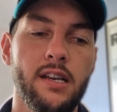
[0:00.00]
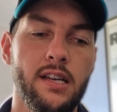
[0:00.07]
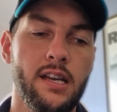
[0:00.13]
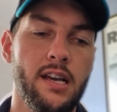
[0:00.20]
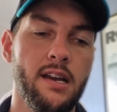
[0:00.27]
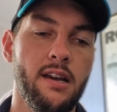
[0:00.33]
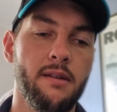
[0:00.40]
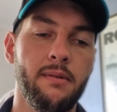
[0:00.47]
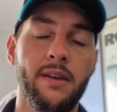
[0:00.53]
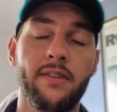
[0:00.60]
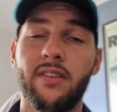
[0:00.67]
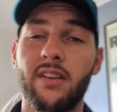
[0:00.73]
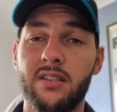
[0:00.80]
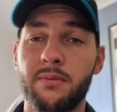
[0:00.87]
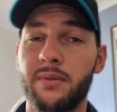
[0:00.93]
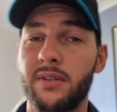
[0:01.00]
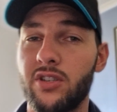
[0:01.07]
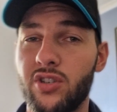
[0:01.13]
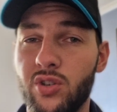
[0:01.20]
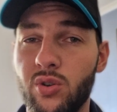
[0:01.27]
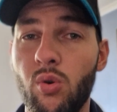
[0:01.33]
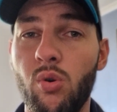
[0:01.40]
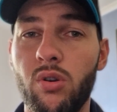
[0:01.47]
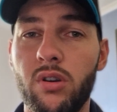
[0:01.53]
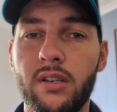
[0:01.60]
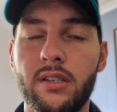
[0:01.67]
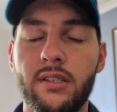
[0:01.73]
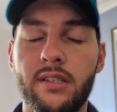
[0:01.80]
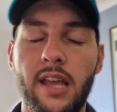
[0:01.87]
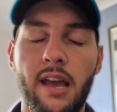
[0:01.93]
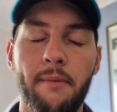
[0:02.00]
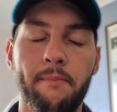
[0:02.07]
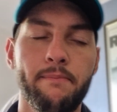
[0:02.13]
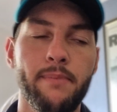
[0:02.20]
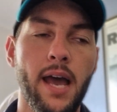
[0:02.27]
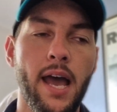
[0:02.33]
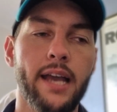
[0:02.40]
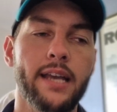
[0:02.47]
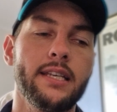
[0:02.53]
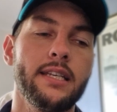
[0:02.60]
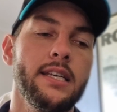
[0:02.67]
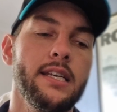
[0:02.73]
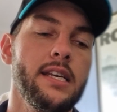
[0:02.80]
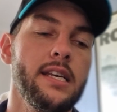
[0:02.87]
left us a bit short down back,